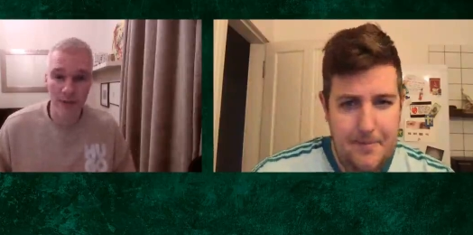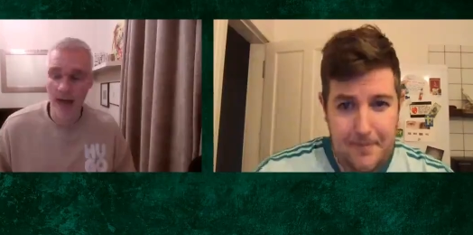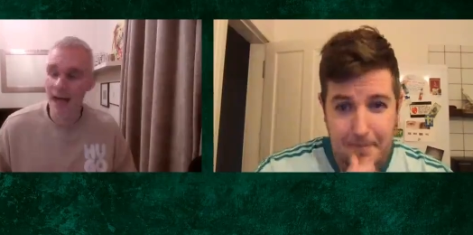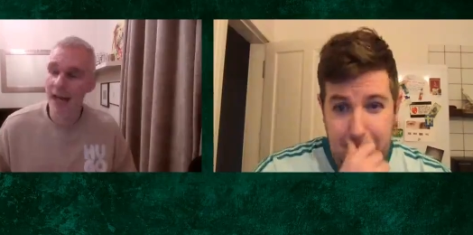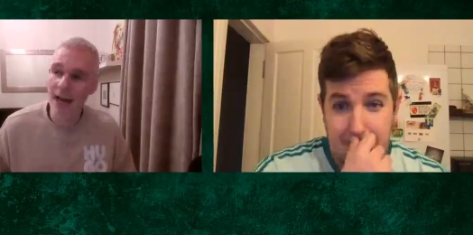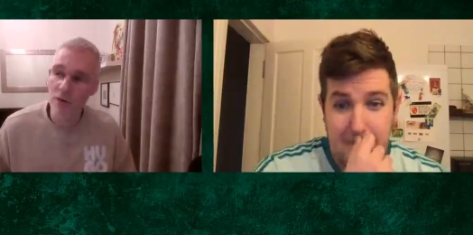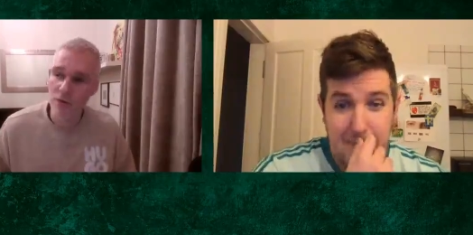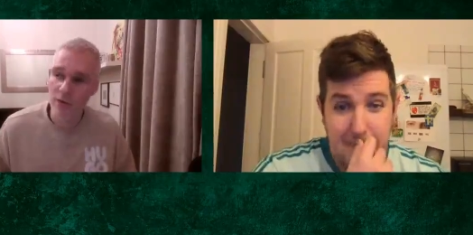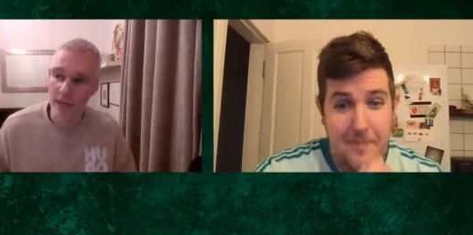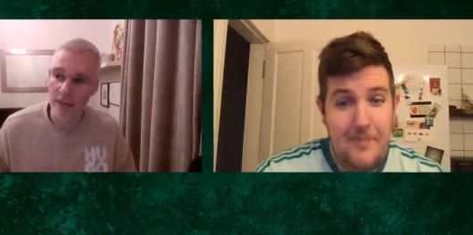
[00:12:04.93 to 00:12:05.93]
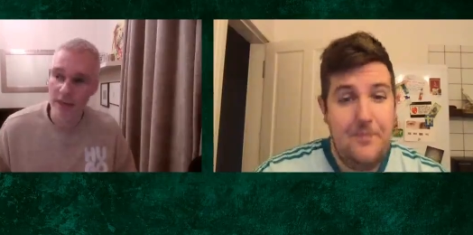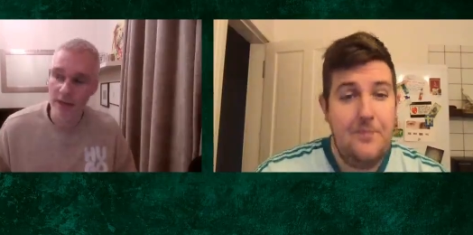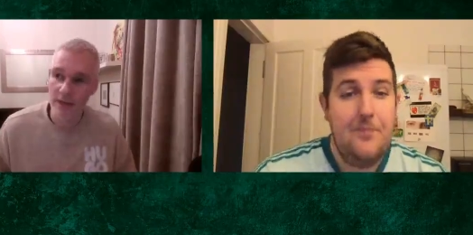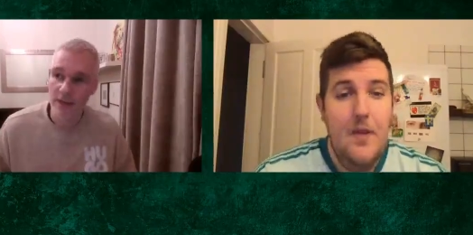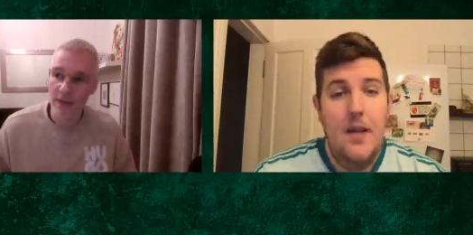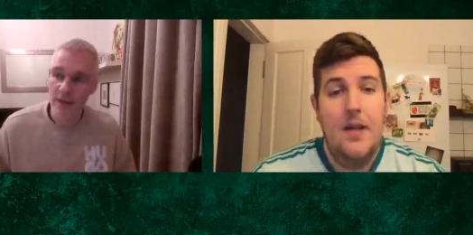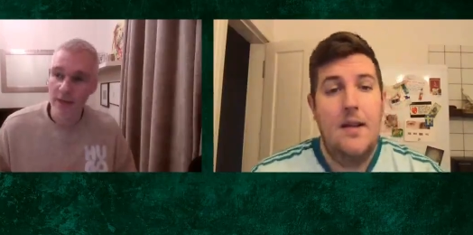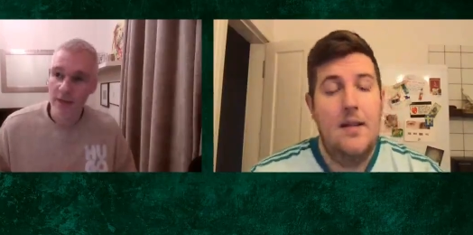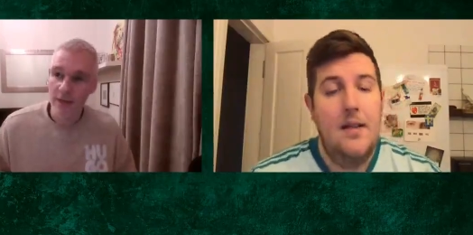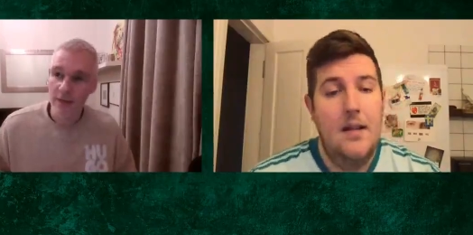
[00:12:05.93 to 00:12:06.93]
Speaker 1: And I also think that
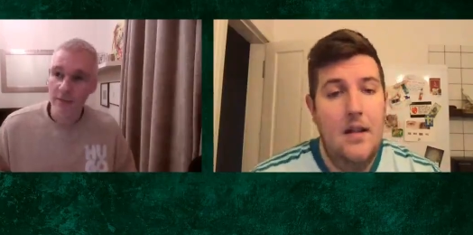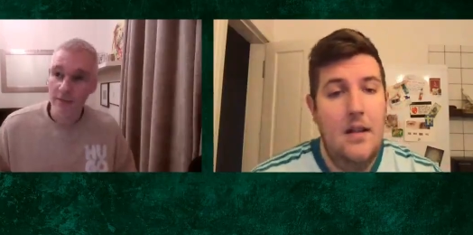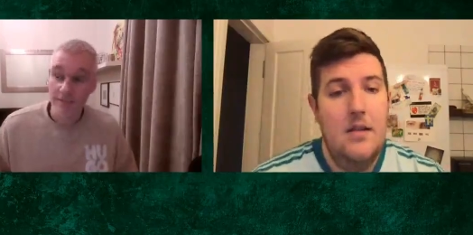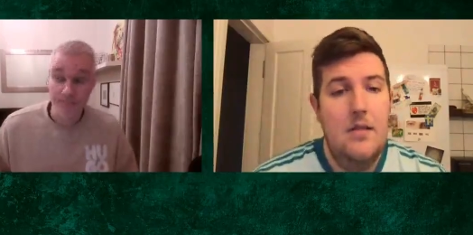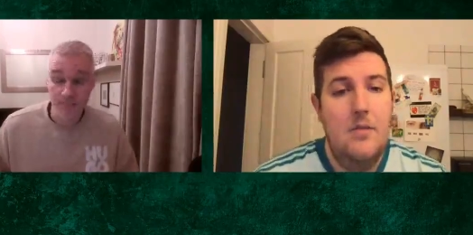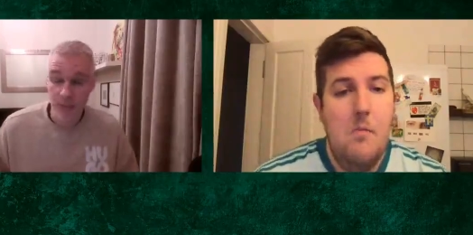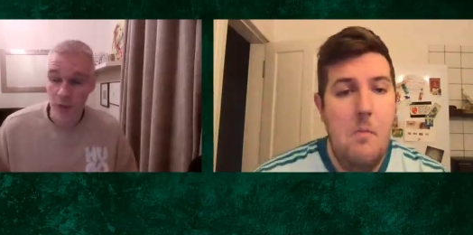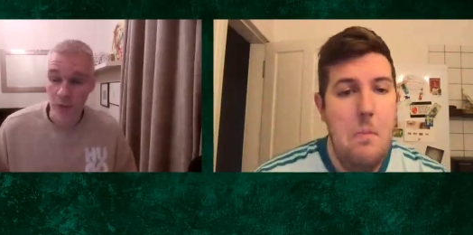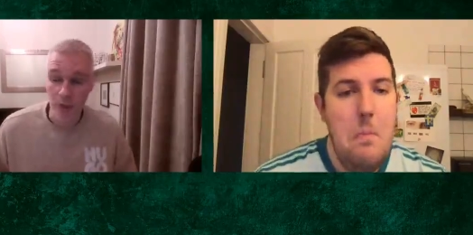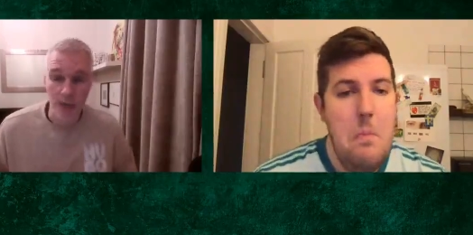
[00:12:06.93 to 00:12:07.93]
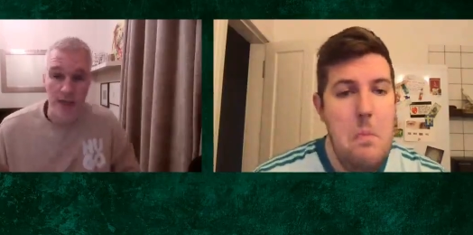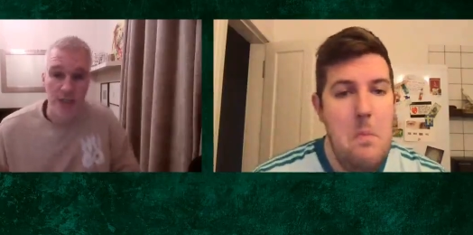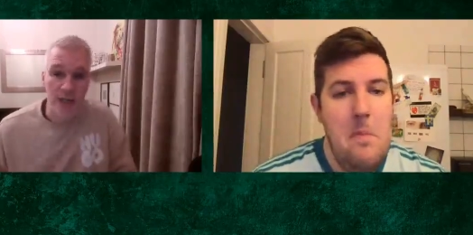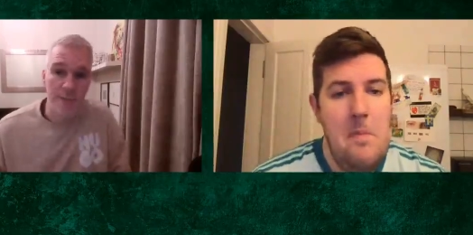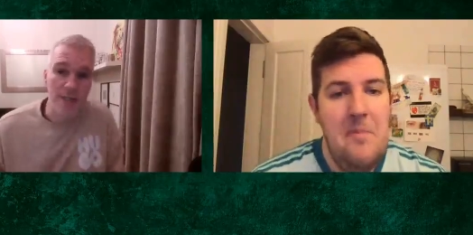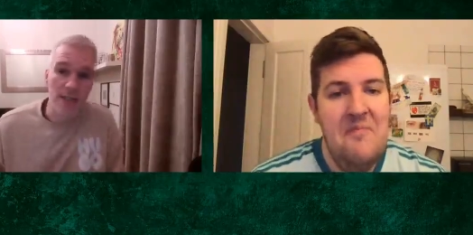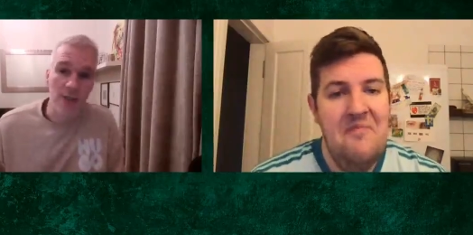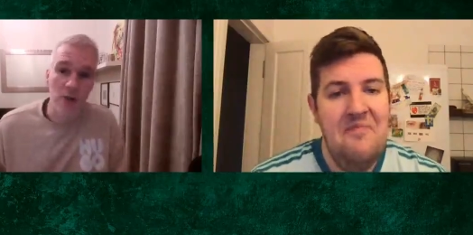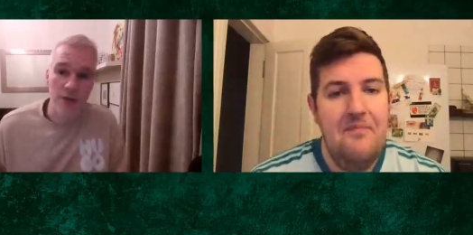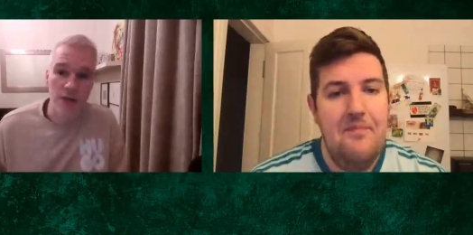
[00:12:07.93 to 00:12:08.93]
you don't want another Champions League
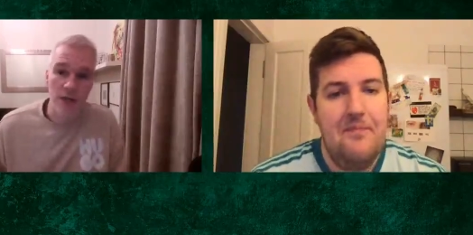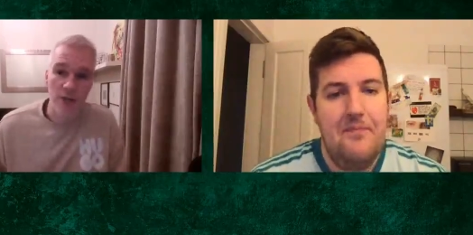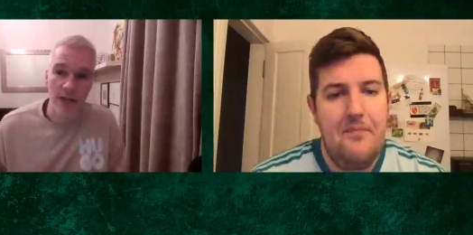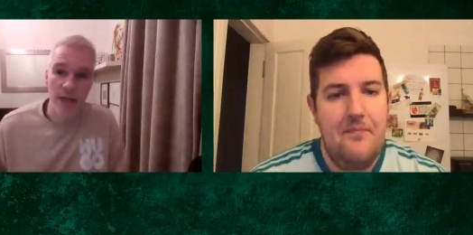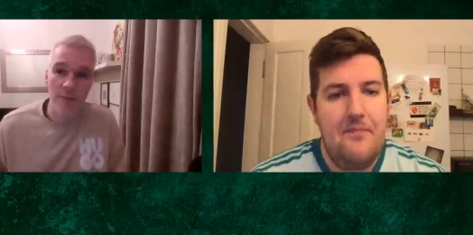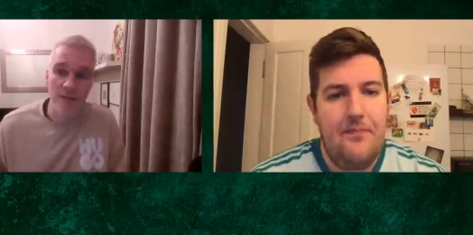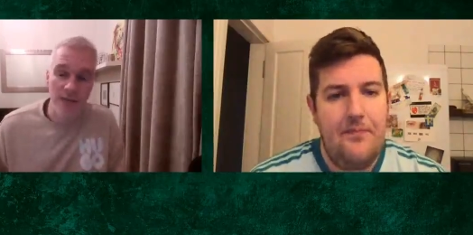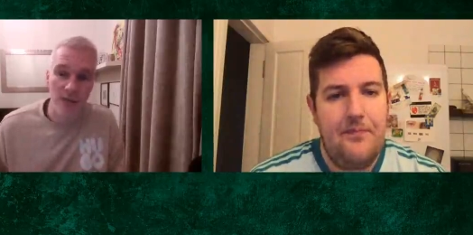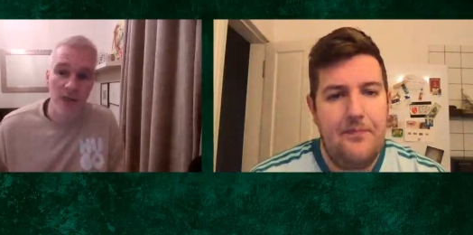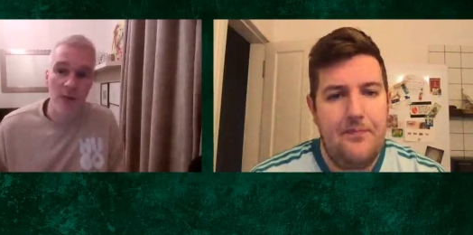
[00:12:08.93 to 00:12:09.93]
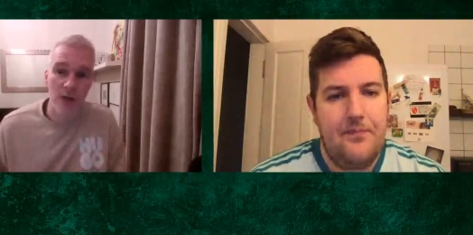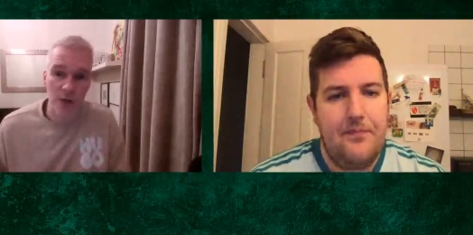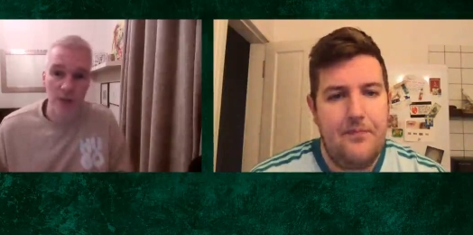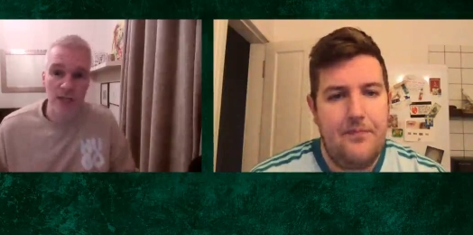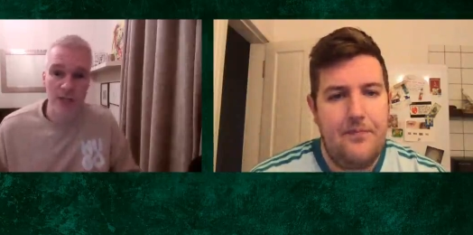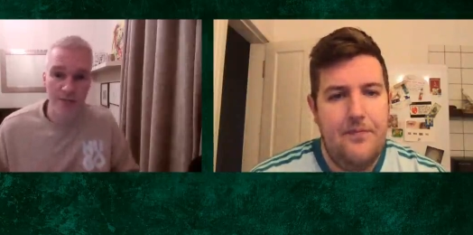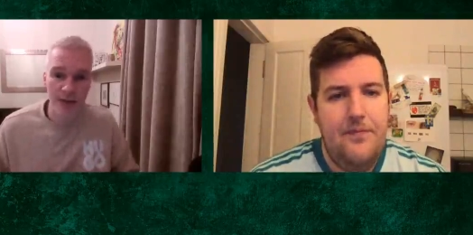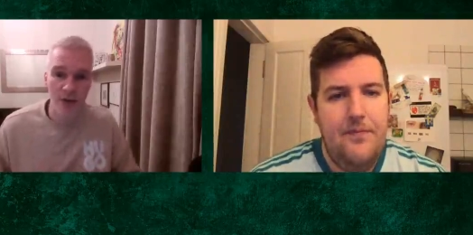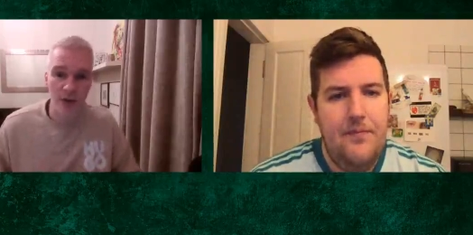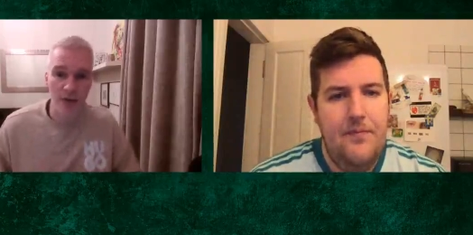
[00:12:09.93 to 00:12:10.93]
loss in your record. But if Celtic were to lose against
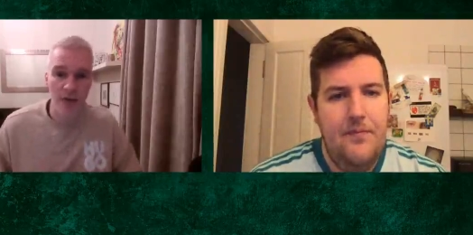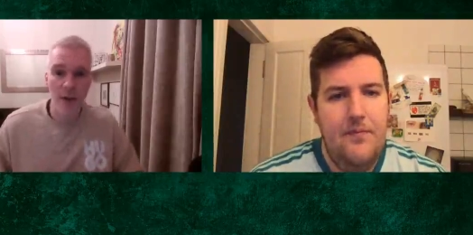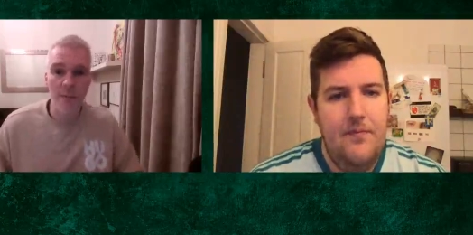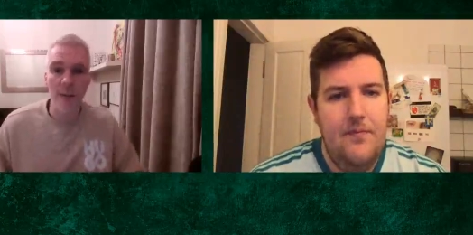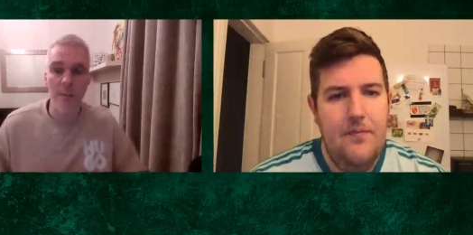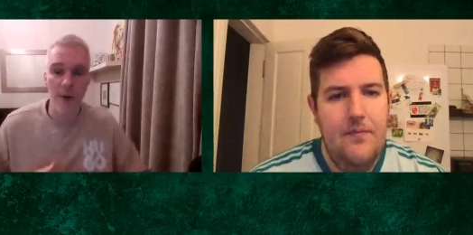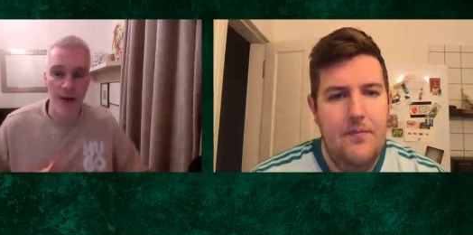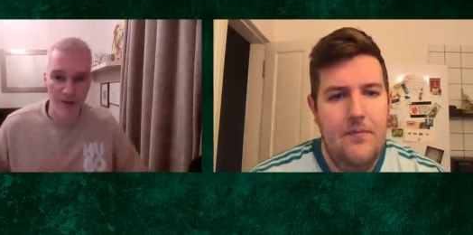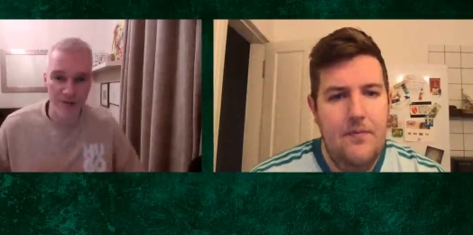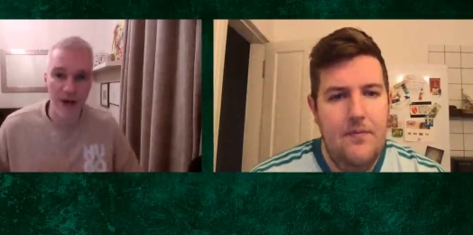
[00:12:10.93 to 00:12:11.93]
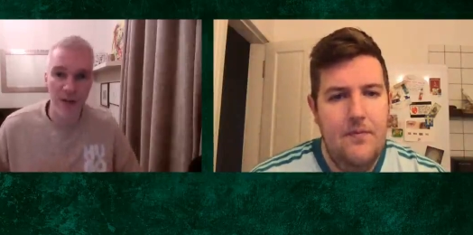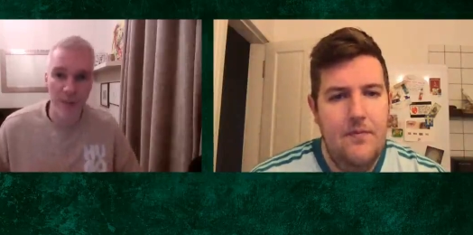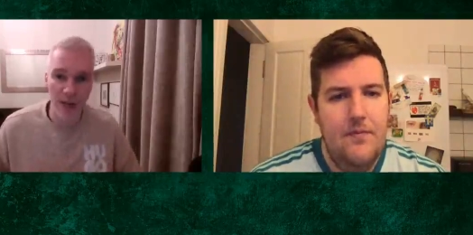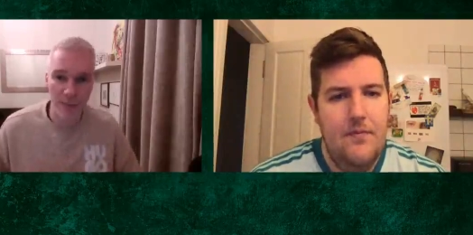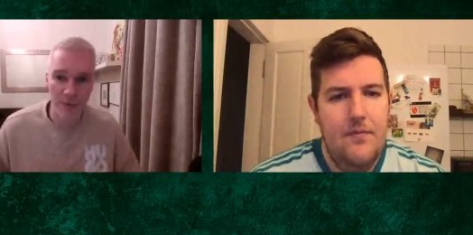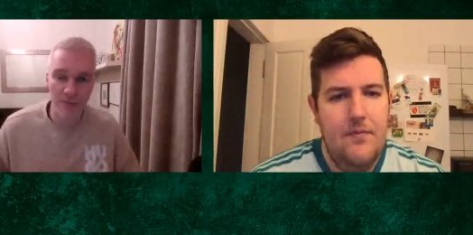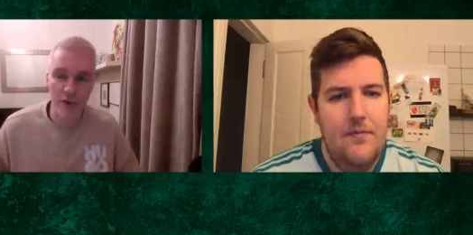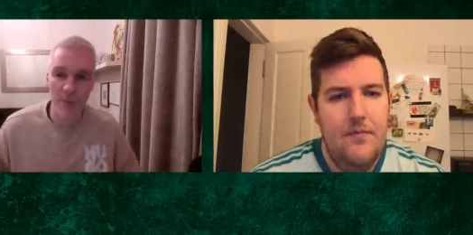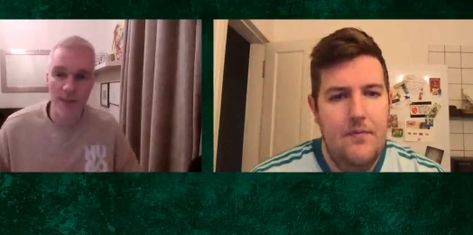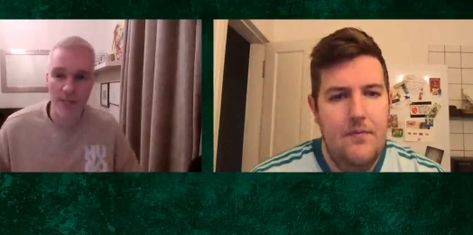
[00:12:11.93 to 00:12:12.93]
Feyenoord, but put in a far better
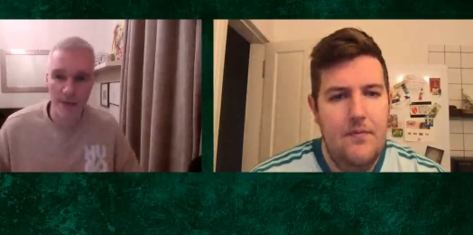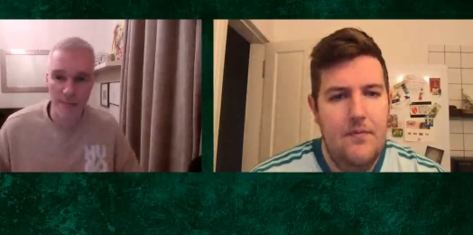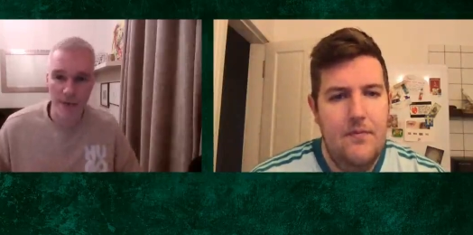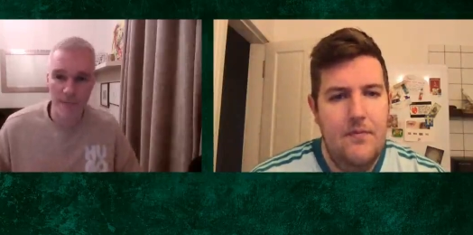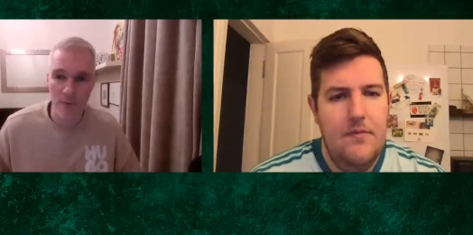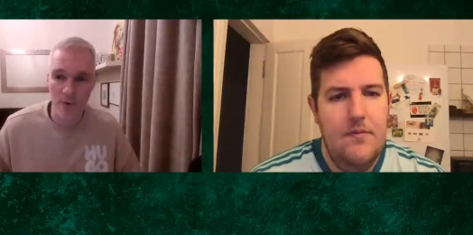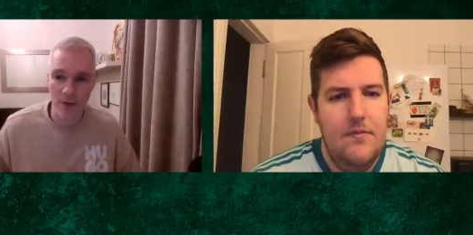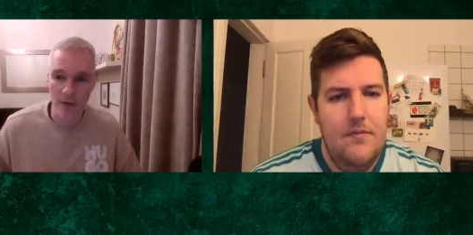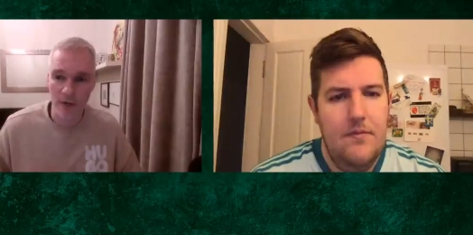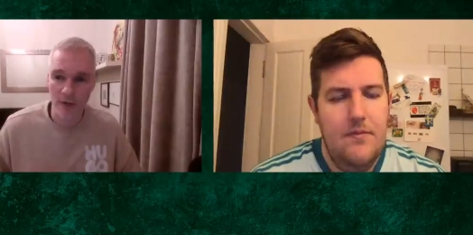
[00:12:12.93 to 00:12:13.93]
performance and a bit more